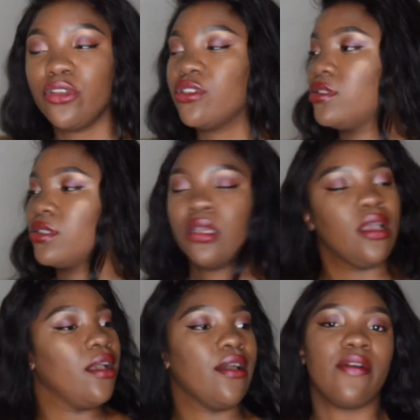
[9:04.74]
which is
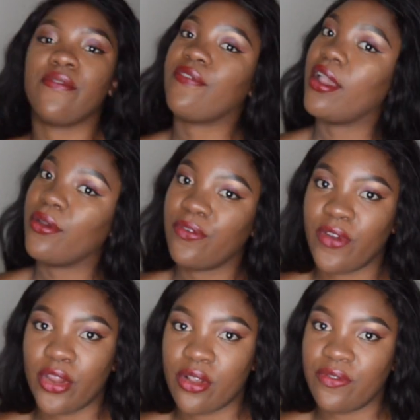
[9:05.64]
very,
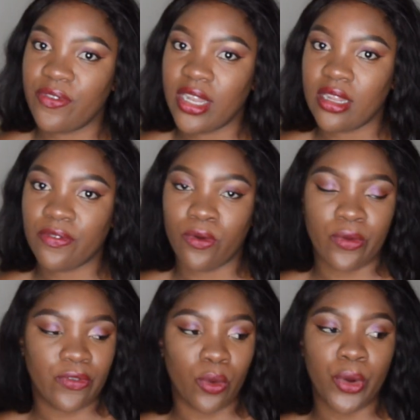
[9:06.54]
very convenient for
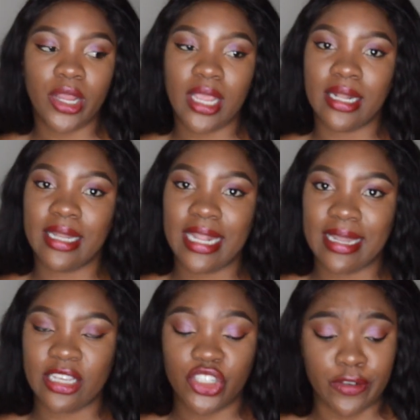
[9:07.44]
if you're working late
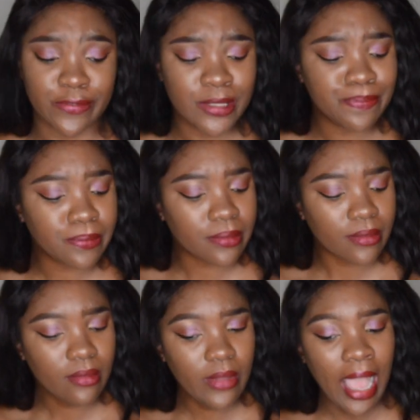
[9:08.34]
night shift.
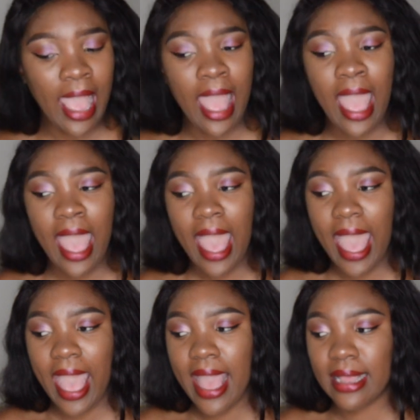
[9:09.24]

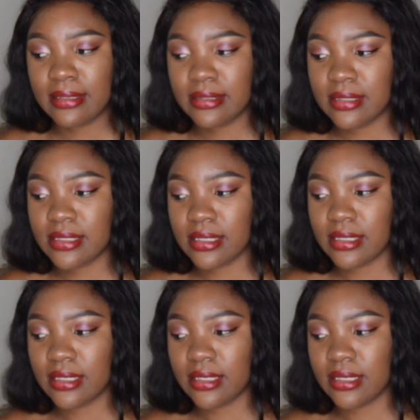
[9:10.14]
And
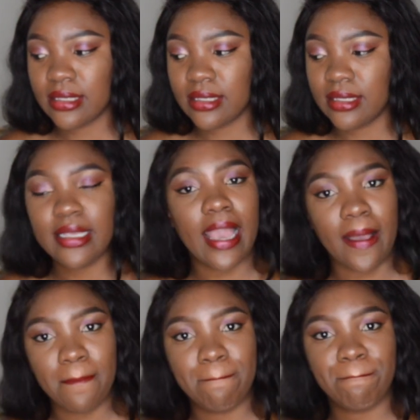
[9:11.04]

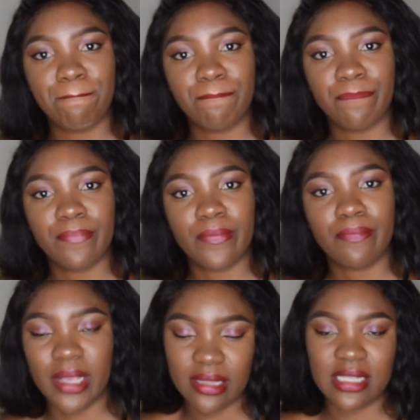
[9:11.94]
yeah,
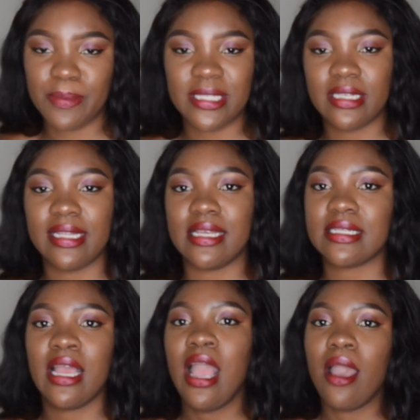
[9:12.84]
that's basically
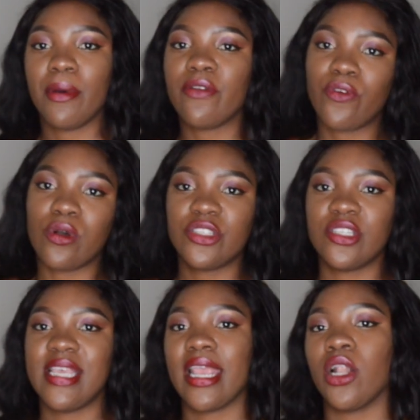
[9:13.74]
it. But of course, you
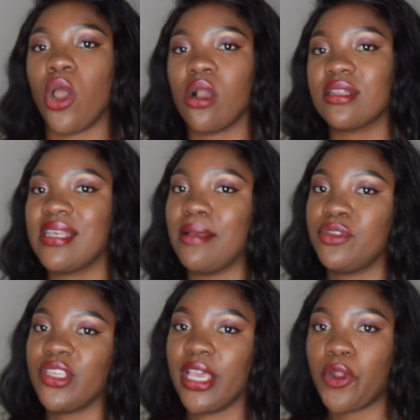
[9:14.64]
take longer time
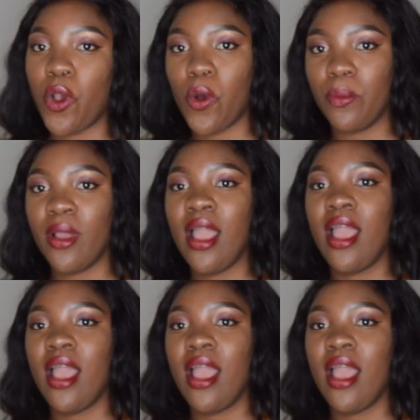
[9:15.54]
to get home